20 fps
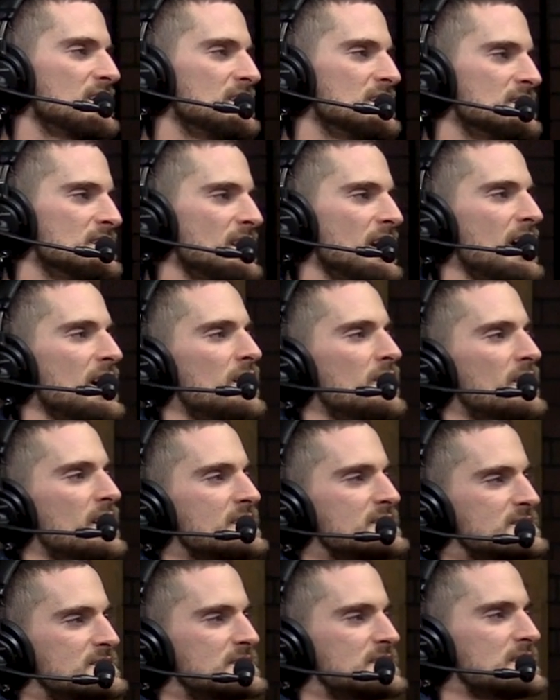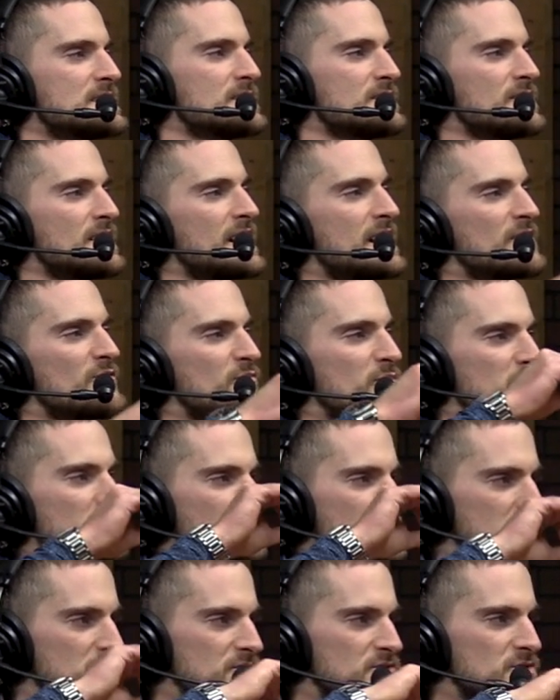and now I see a lot of
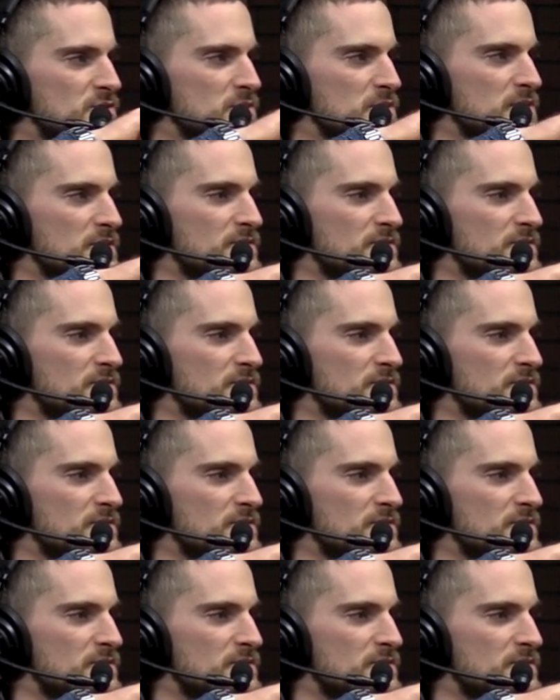people sort